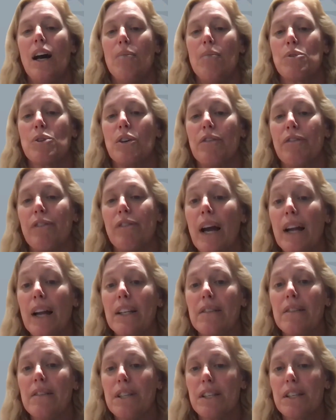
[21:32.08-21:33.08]
So for any
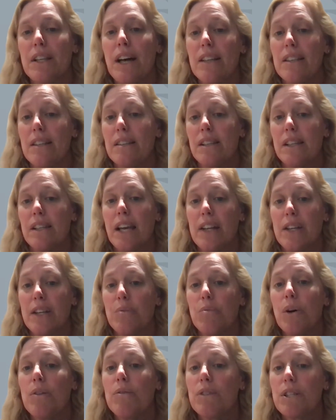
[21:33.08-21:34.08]
of these classes, again, you
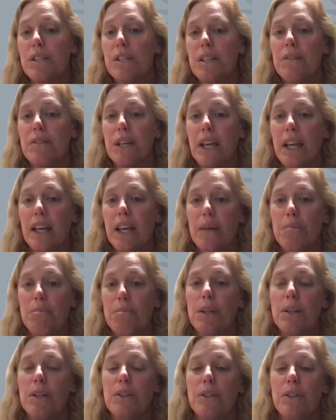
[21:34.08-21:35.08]
won't receive a kit,
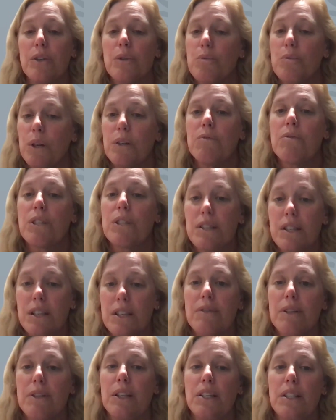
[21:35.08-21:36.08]
but you will
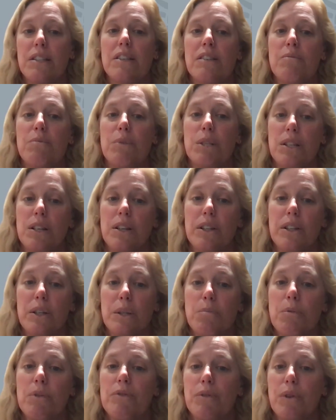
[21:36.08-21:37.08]
receive a list of materials
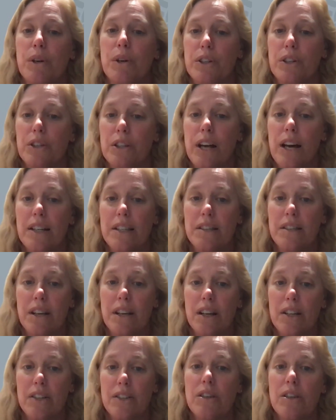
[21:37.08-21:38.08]
before your class
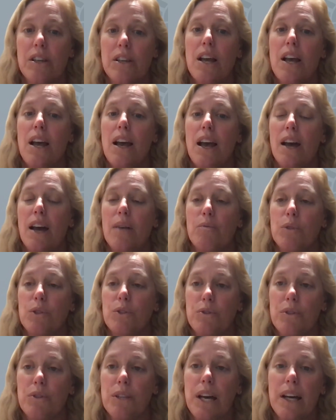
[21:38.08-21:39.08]
starts. And we'll
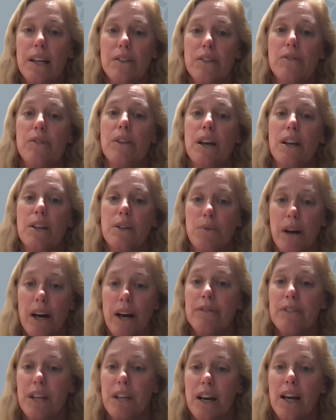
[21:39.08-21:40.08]
do that so that you
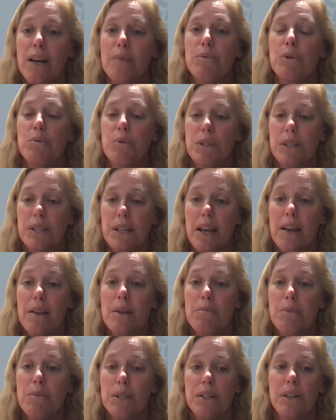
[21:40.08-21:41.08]
have time to obtain the
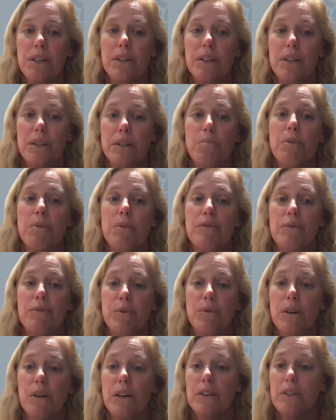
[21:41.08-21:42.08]
materials
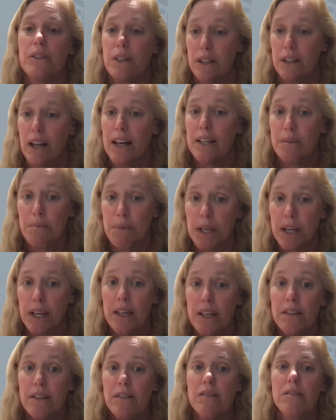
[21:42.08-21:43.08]
before the class
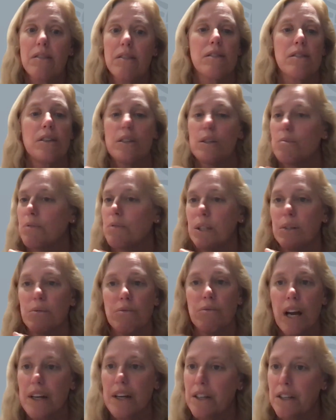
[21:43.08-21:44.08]
begins. So you're really
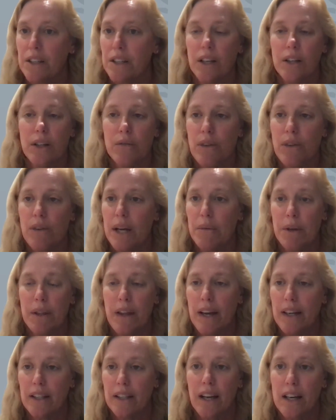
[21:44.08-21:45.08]
ready to go right when
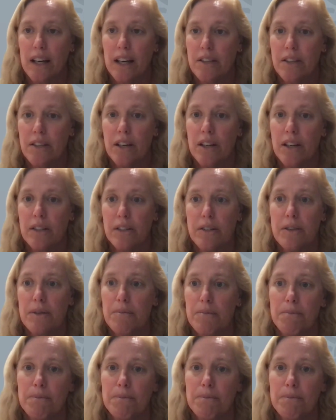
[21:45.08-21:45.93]
that class starts.